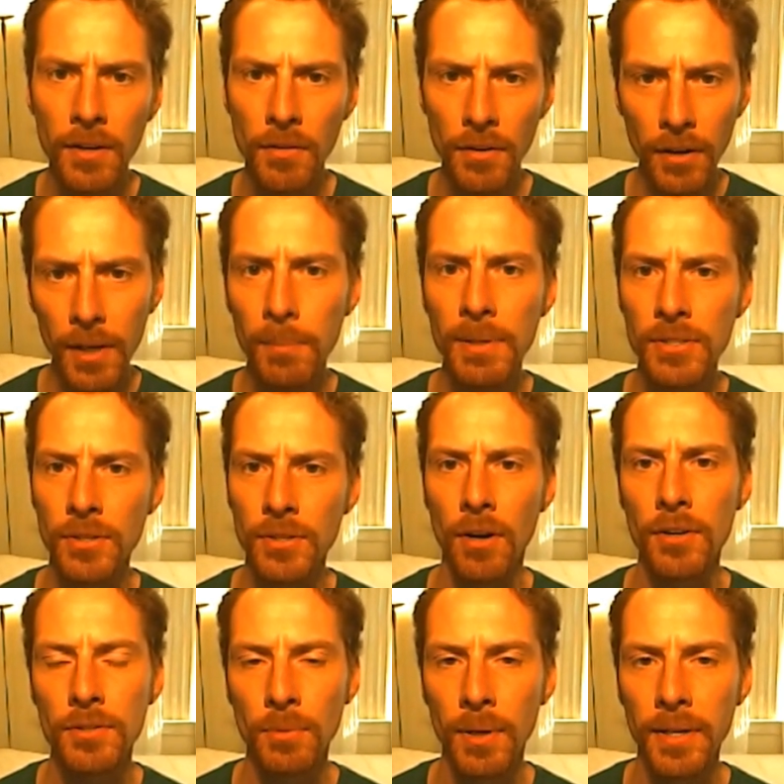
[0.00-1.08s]
they're going to be
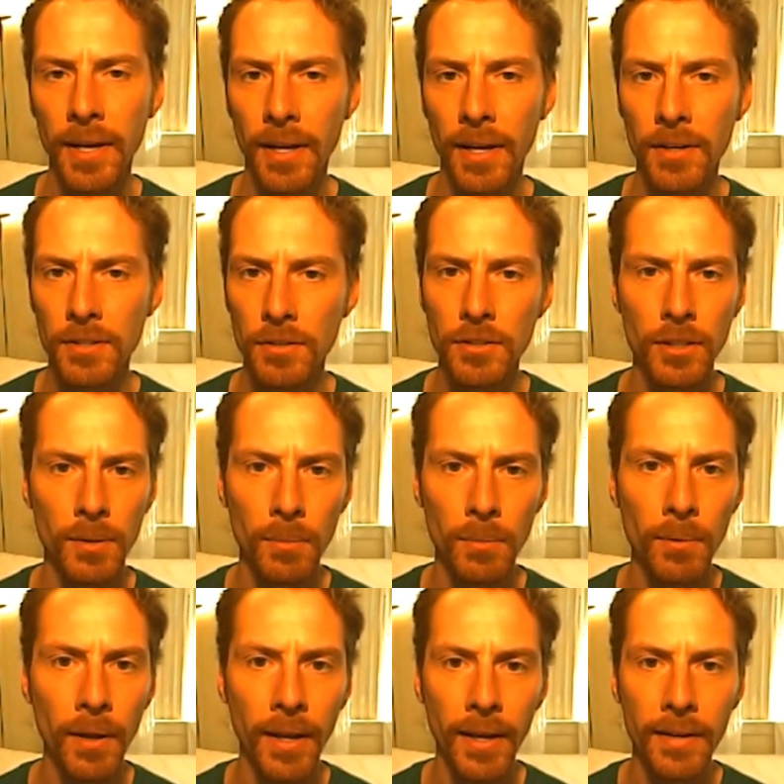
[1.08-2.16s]
stars one day on
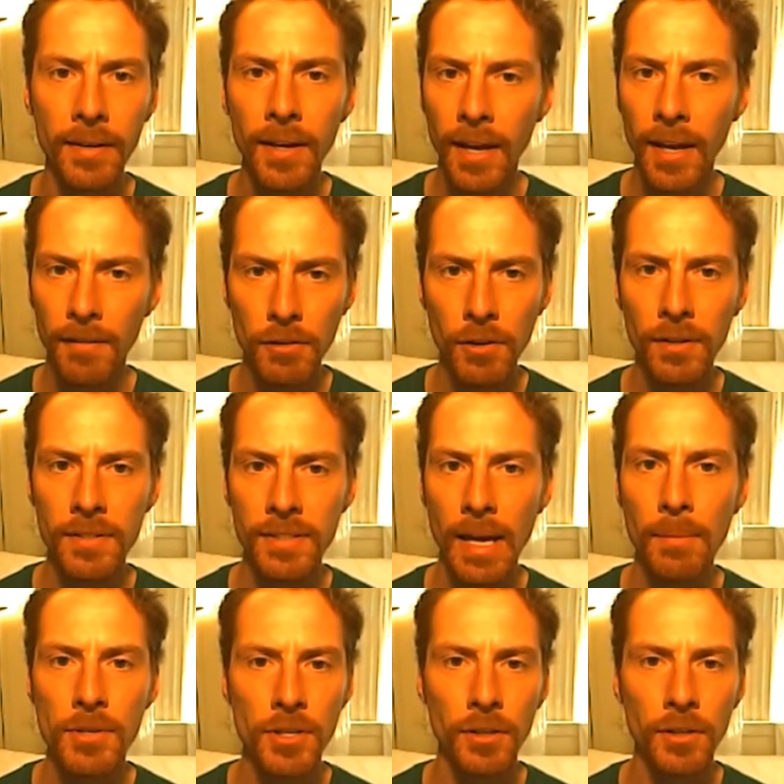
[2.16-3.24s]
YouTube, and if you can
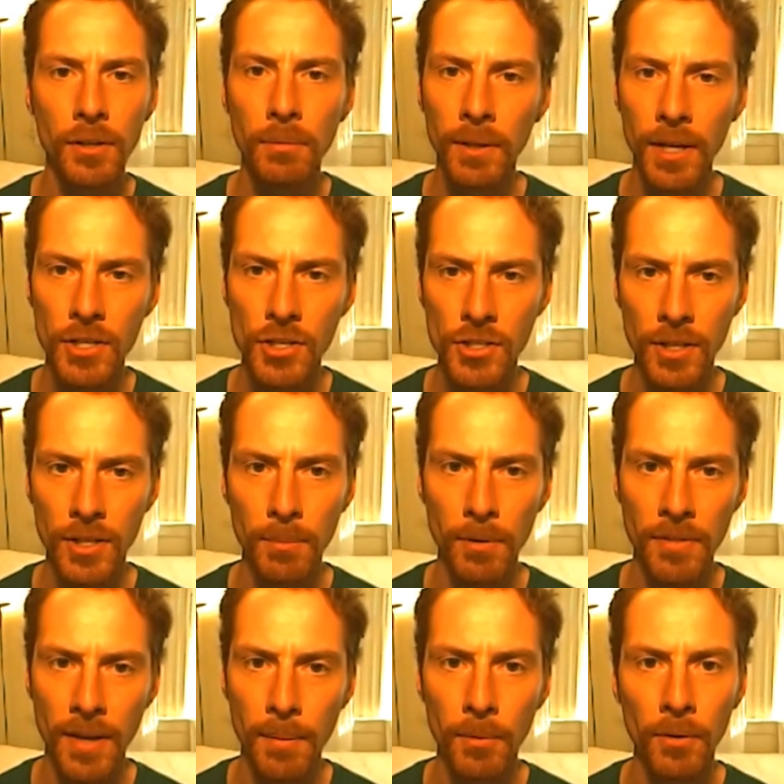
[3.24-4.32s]
establish a good relationship
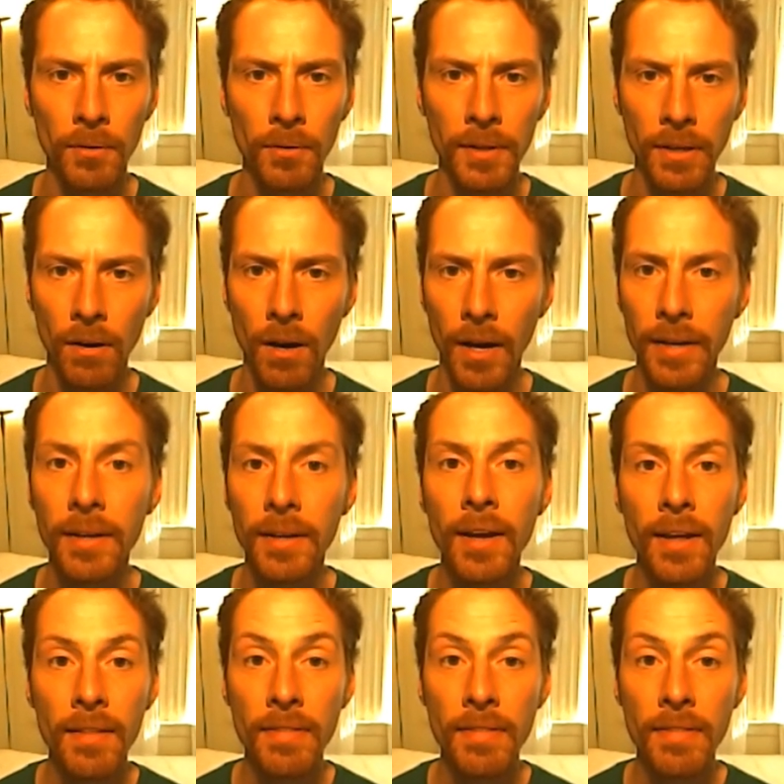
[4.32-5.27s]
with them early on,